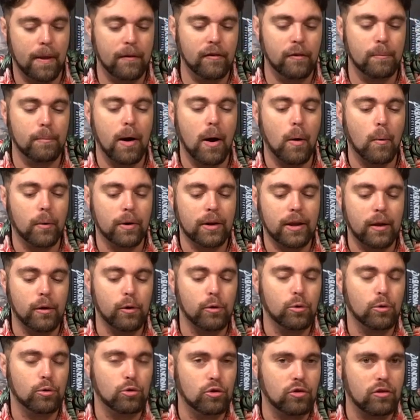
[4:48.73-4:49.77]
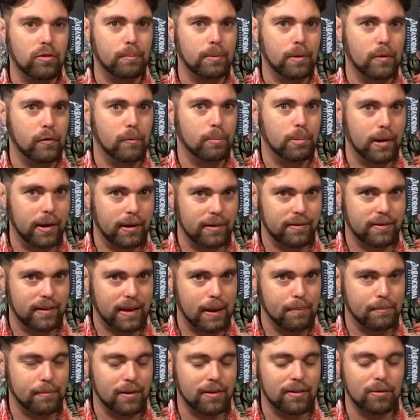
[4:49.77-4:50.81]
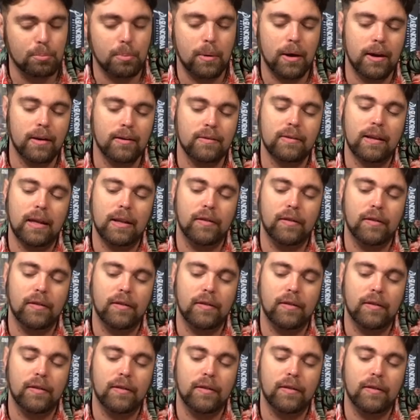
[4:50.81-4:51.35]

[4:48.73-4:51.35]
If you bought one here, you'll just simply replace the empty space.